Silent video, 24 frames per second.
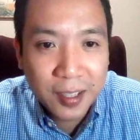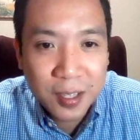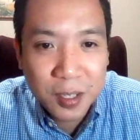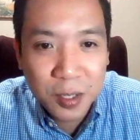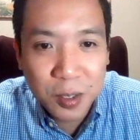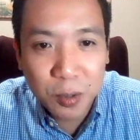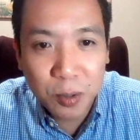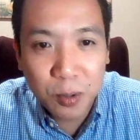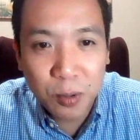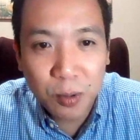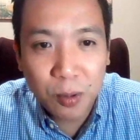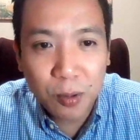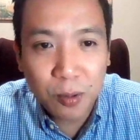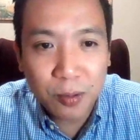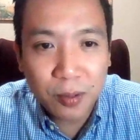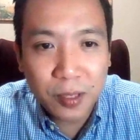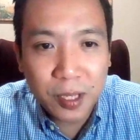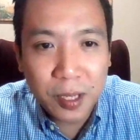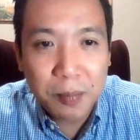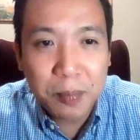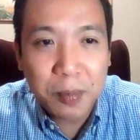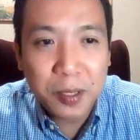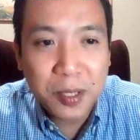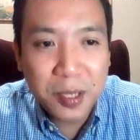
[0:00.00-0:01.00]
So
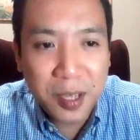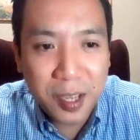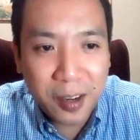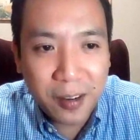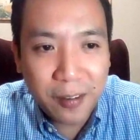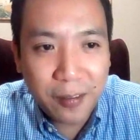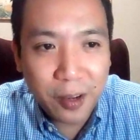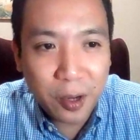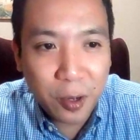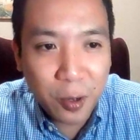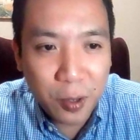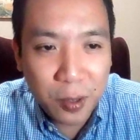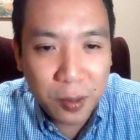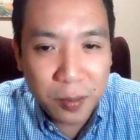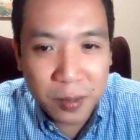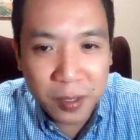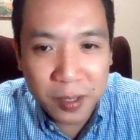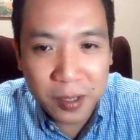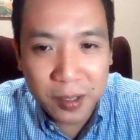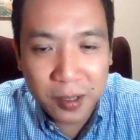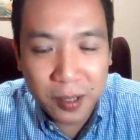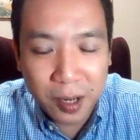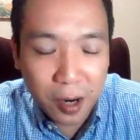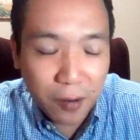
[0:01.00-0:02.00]
10% of
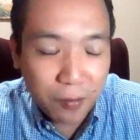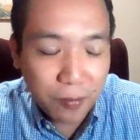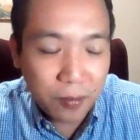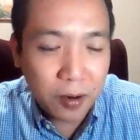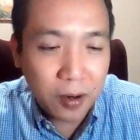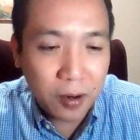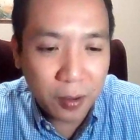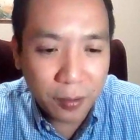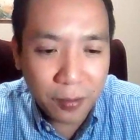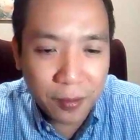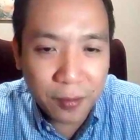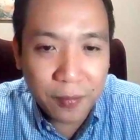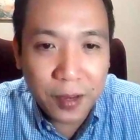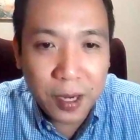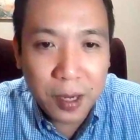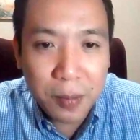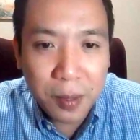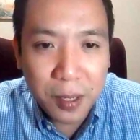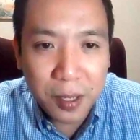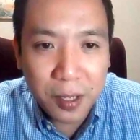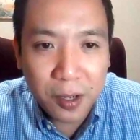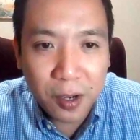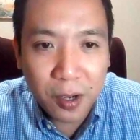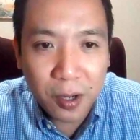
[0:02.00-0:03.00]
economy of, our, of the
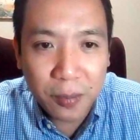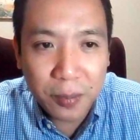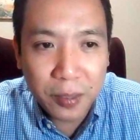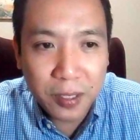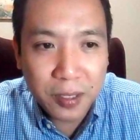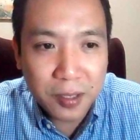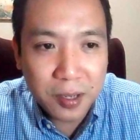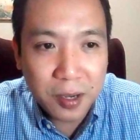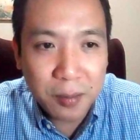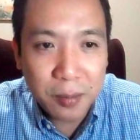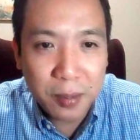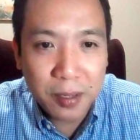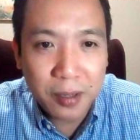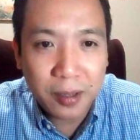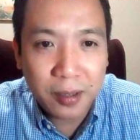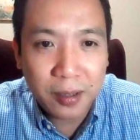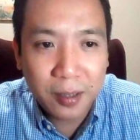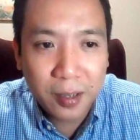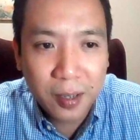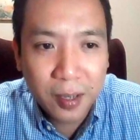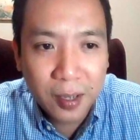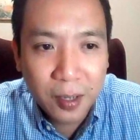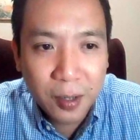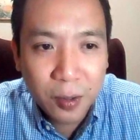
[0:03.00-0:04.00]
Philippine economy is coming